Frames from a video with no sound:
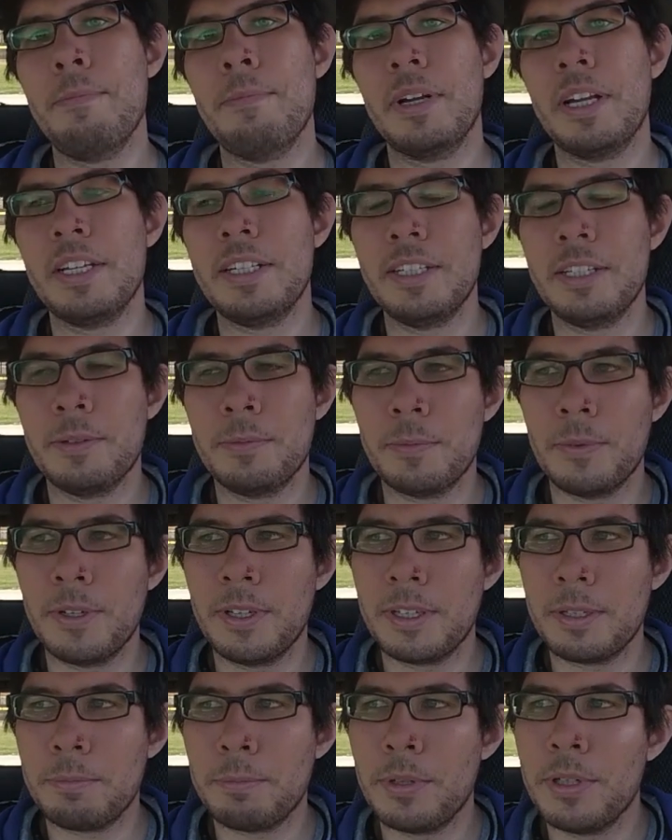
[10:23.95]
but I didn't
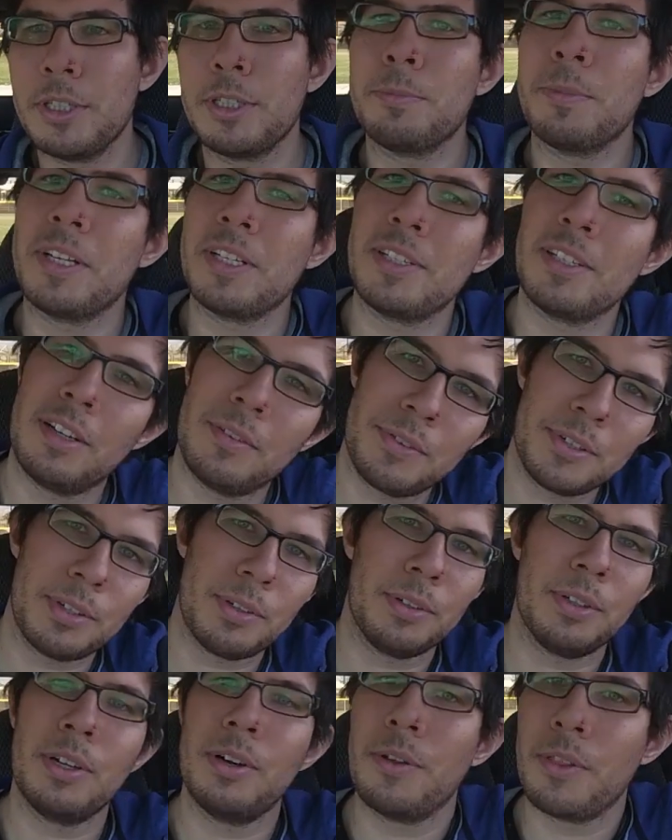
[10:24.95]
want to push myself
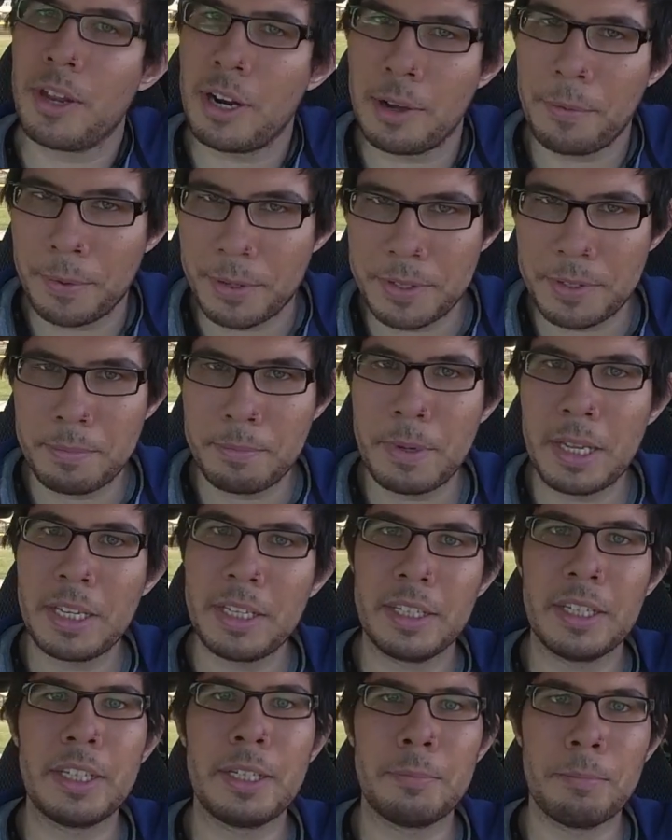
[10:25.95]
so low that I wasn't
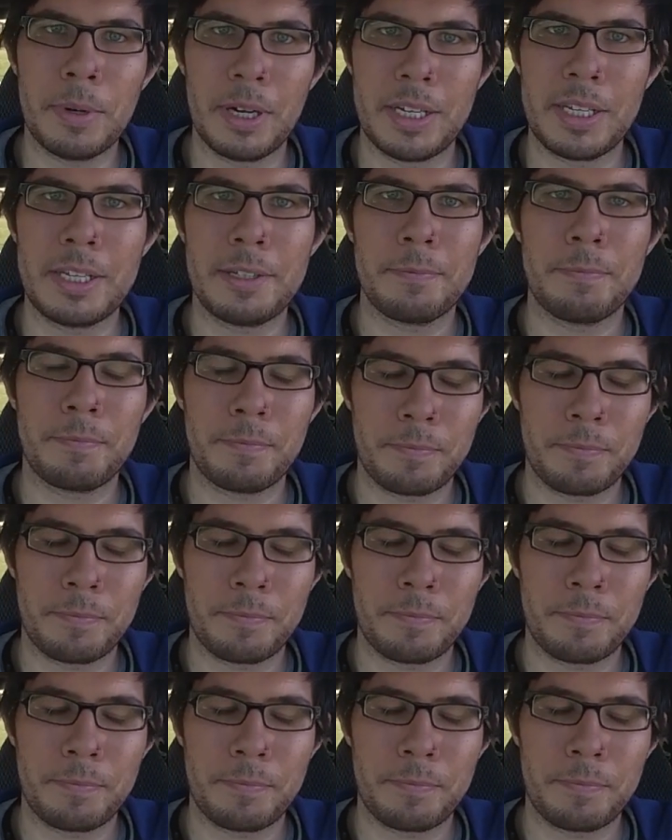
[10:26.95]
making any money.